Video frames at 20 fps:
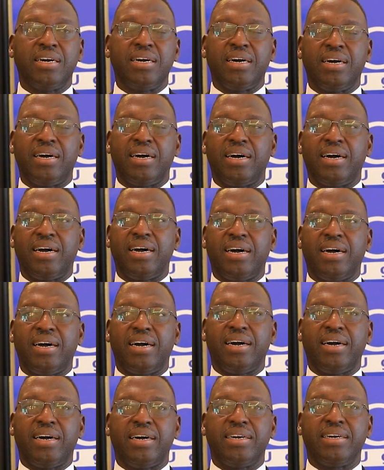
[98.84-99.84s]
So this
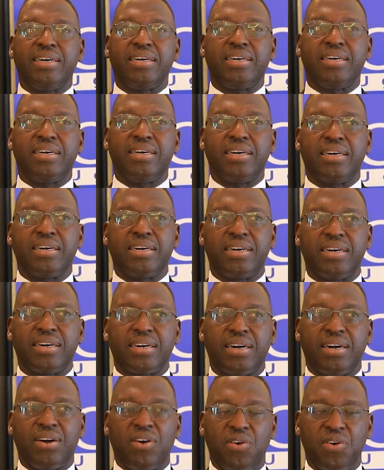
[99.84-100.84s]
standard is going to
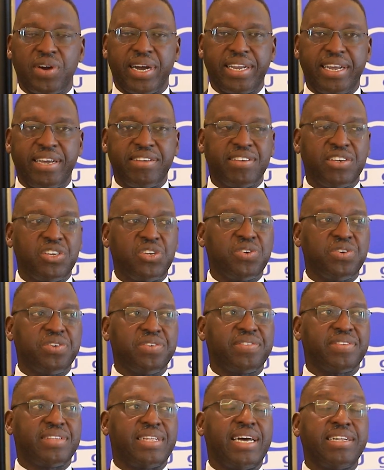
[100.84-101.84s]
harmonize
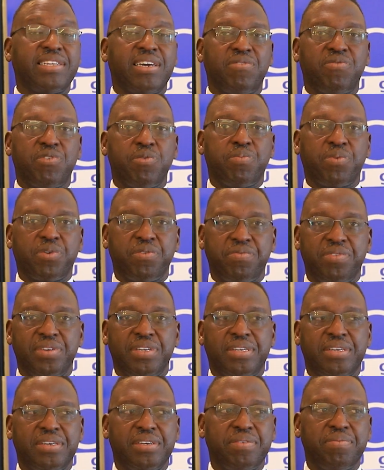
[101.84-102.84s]

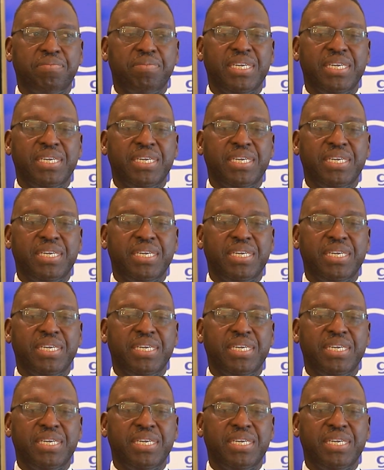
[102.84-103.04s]
the